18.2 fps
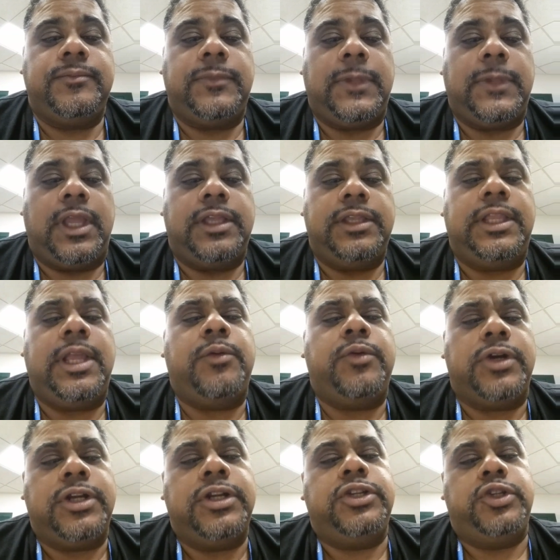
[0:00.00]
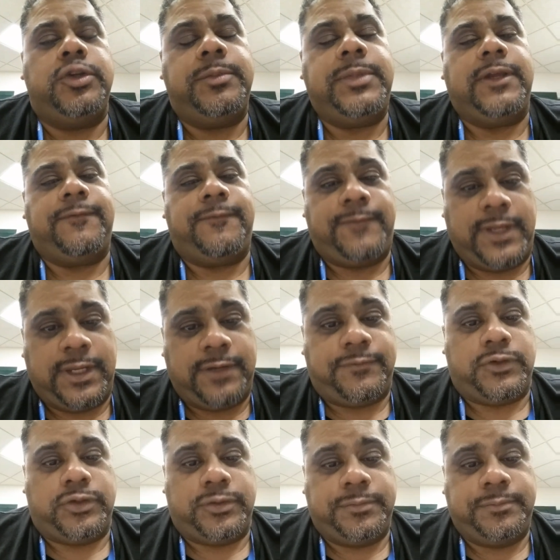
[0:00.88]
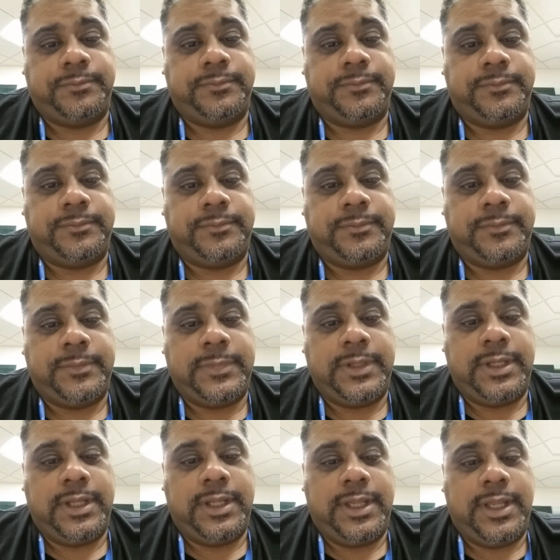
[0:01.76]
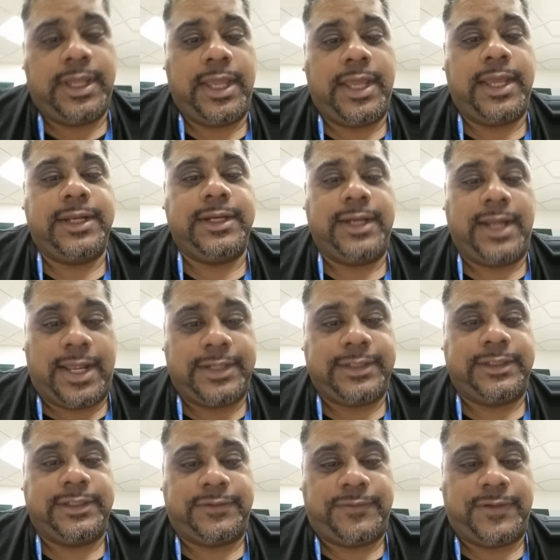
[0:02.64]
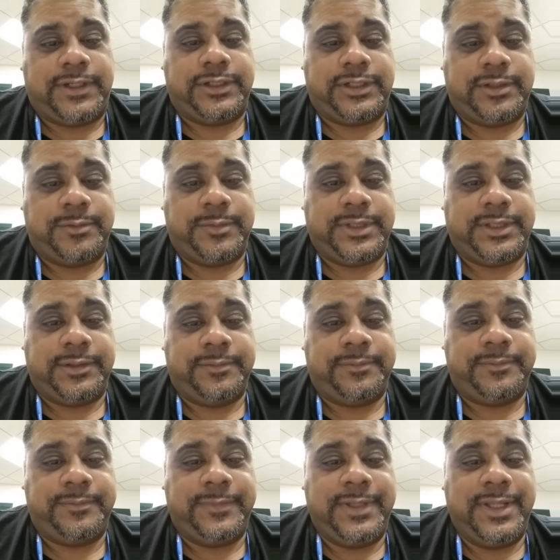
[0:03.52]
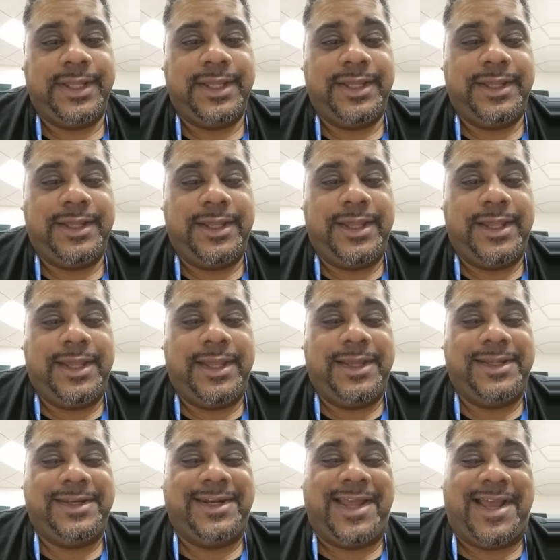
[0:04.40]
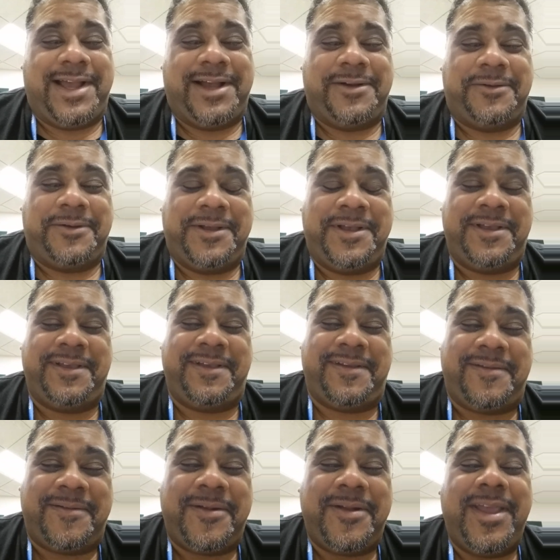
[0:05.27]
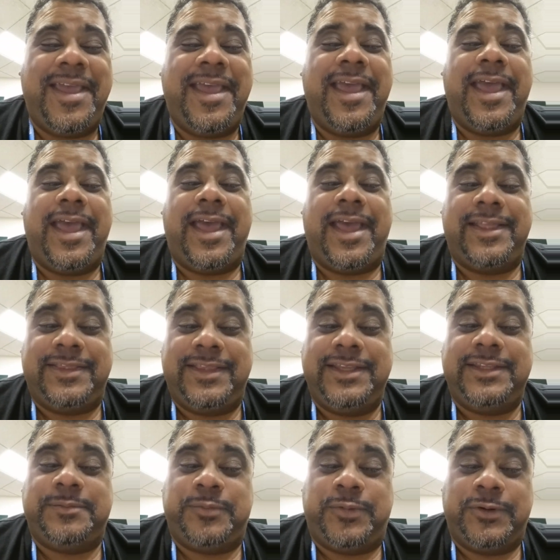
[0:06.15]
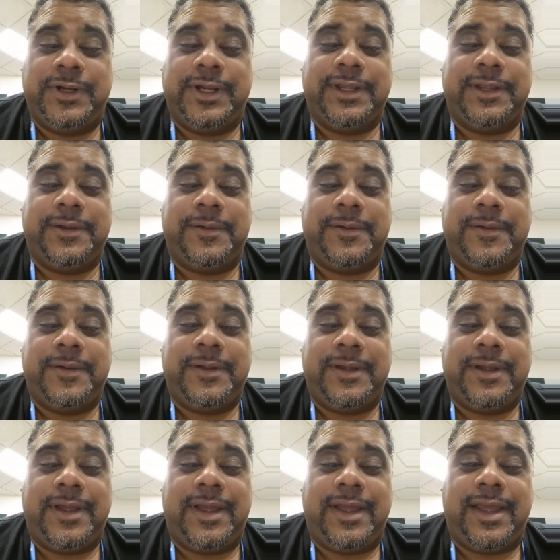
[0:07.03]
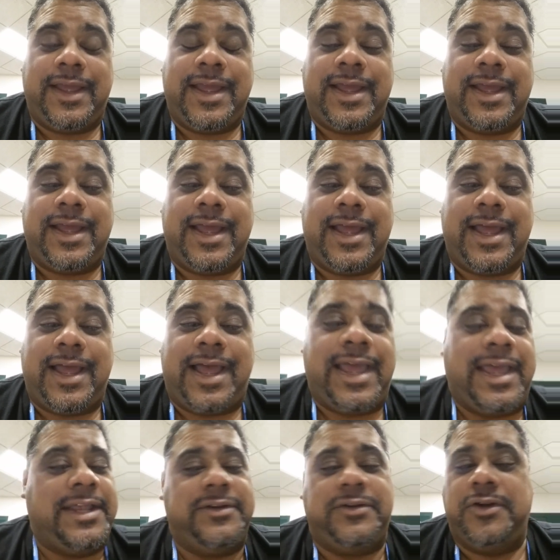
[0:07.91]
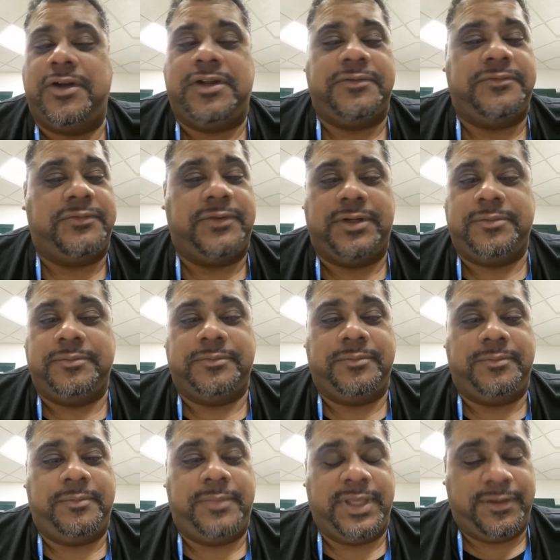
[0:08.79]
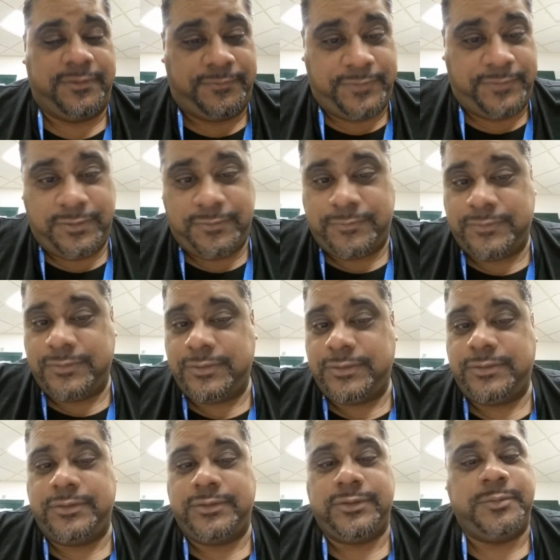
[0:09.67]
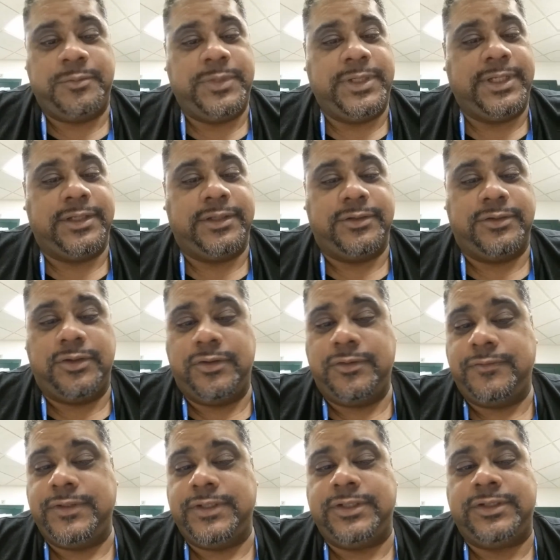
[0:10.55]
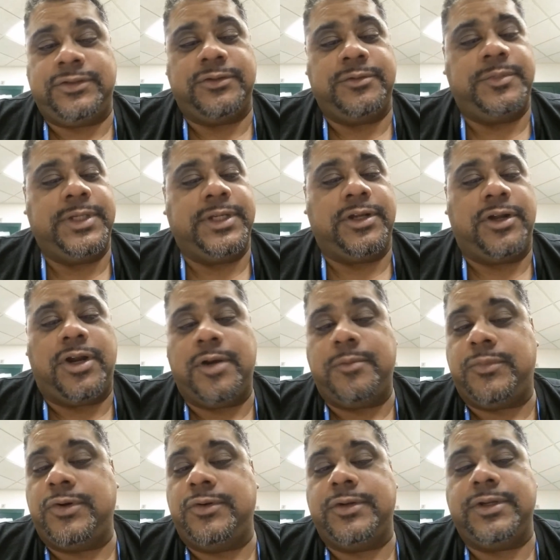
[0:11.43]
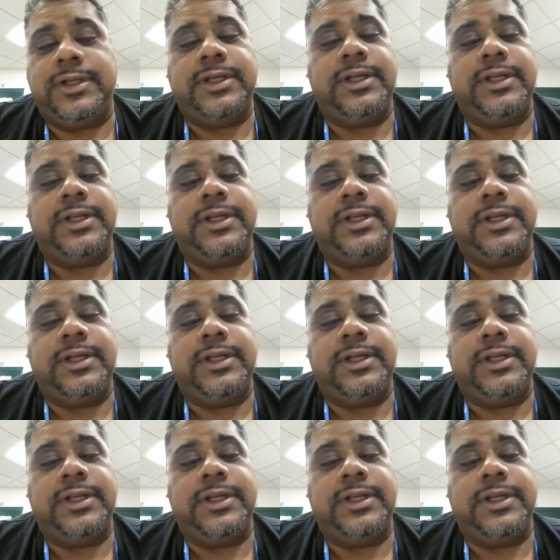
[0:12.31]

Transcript: they were going to do me a favor and not disfellowship me. Now, at this point, I had gone from being fearful or being nervous or being heartbroken